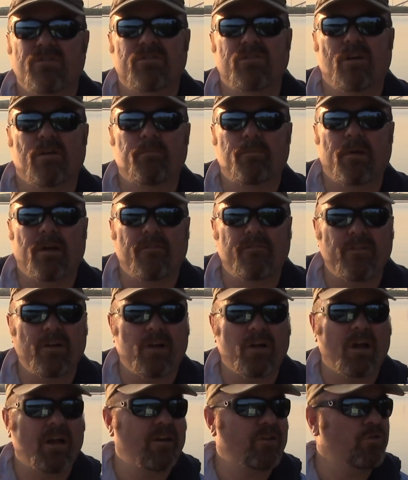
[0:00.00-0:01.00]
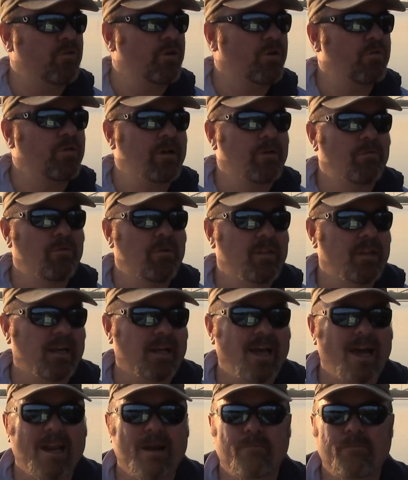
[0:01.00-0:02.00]
stuff, but I figured I'd do a quick one
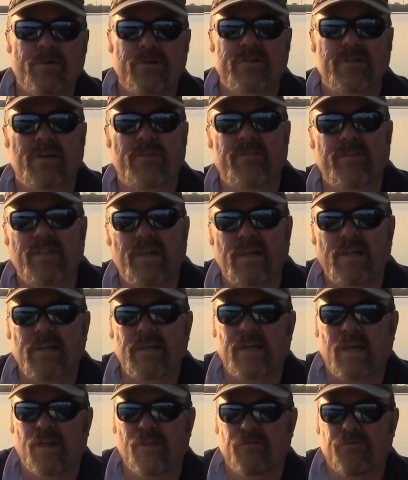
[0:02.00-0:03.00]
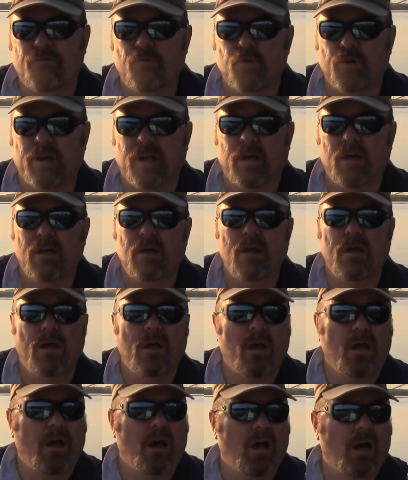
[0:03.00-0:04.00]
that kind of puts everything together for you.
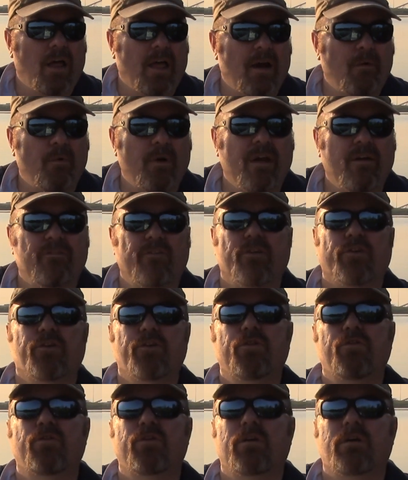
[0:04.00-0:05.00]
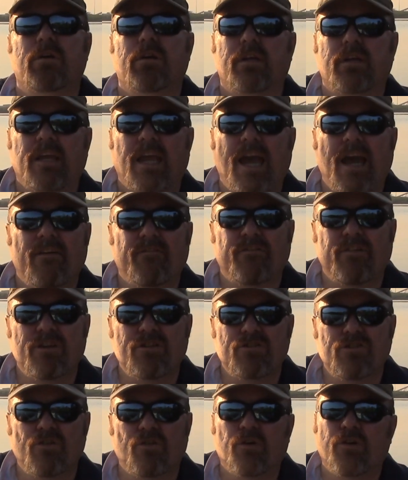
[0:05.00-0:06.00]
That way if you're new to
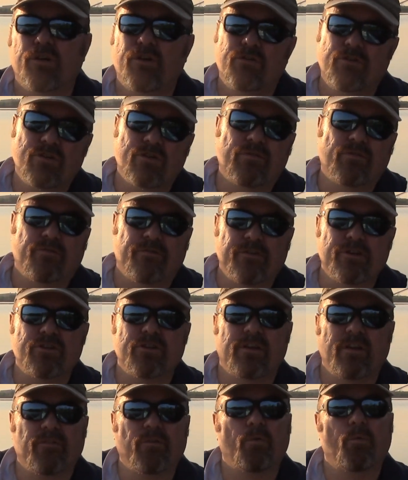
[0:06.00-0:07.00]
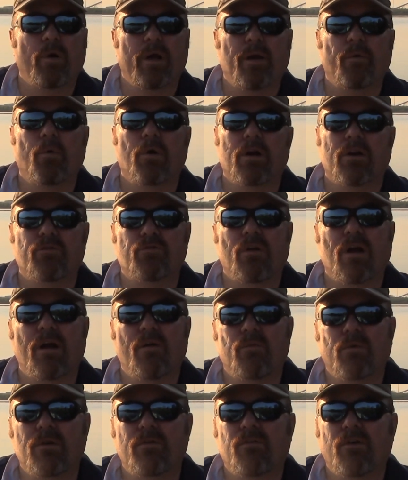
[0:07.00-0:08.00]
catfishing or you just fish a different way and want to try
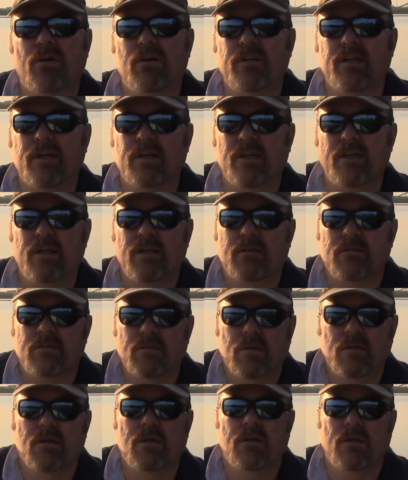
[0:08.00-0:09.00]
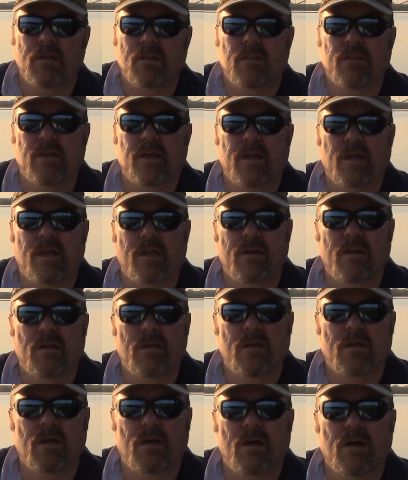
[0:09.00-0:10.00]
one of our techniques,
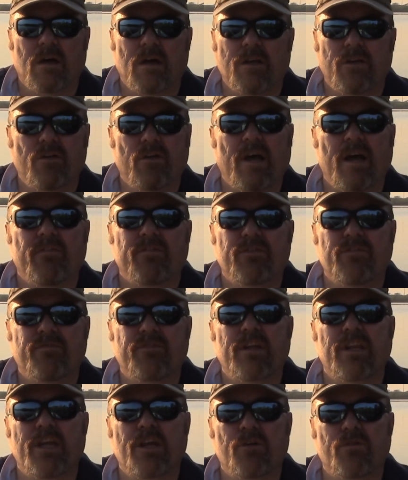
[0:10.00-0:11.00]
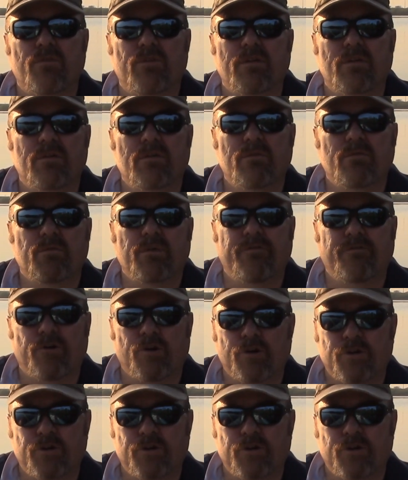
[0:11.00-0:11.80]
then you'll have this video to refer